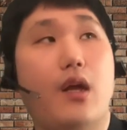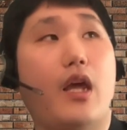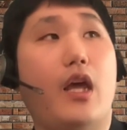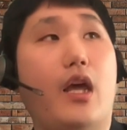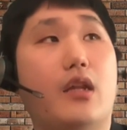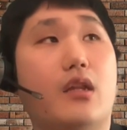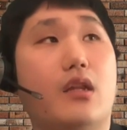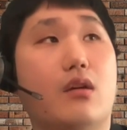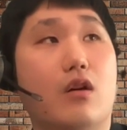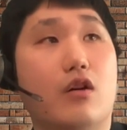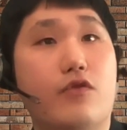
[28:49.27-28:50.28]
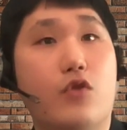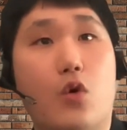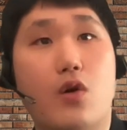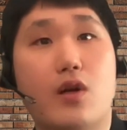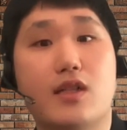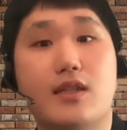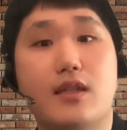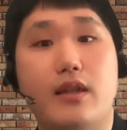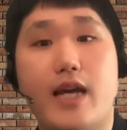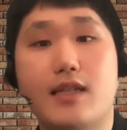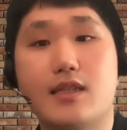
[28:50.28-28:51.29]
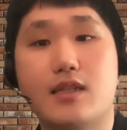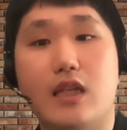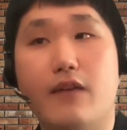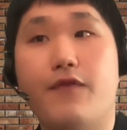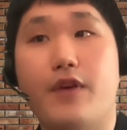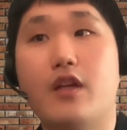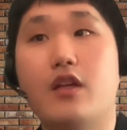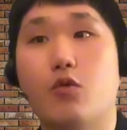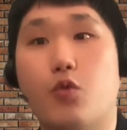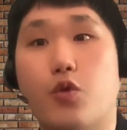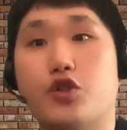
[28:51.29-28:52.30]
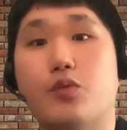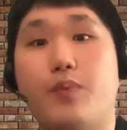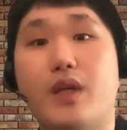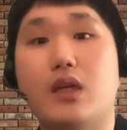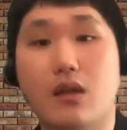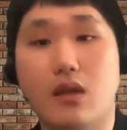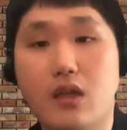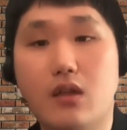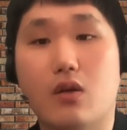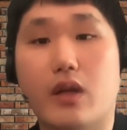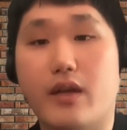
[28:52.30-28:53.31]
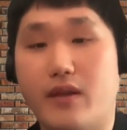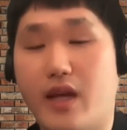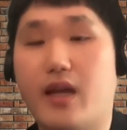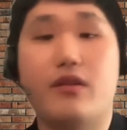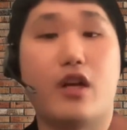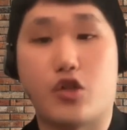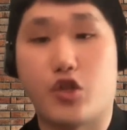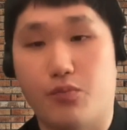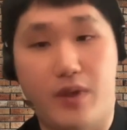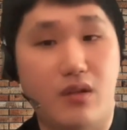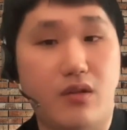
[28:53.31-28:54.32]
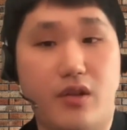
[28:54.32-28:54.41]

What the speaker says: And of course, that's if it were to be illegal, and then there should be,